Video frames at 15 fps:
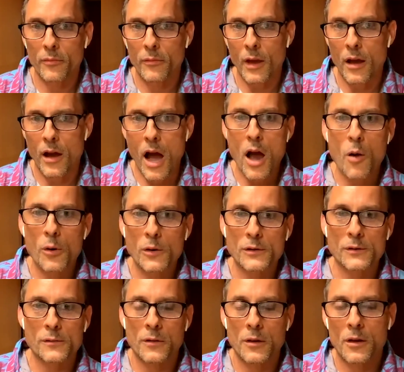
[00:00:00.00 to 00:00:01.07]

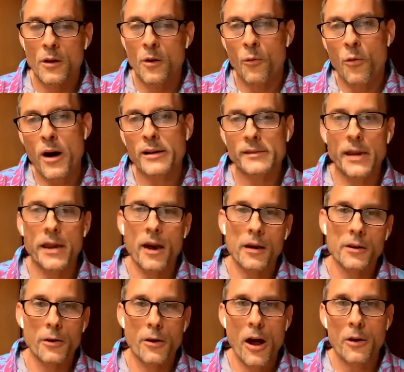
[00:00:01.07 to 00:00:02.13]
almost want to say
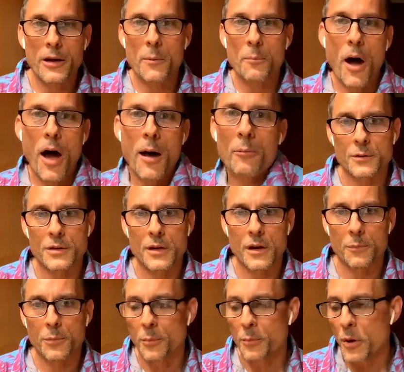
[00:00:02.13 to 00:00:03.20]
underground
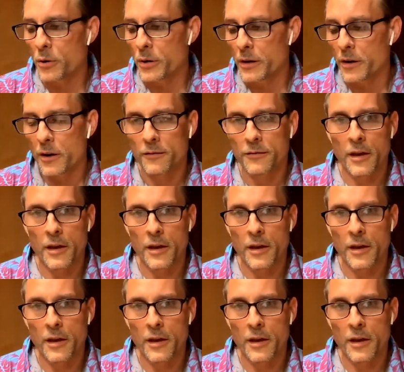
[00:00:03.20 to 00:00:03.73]
proponent of.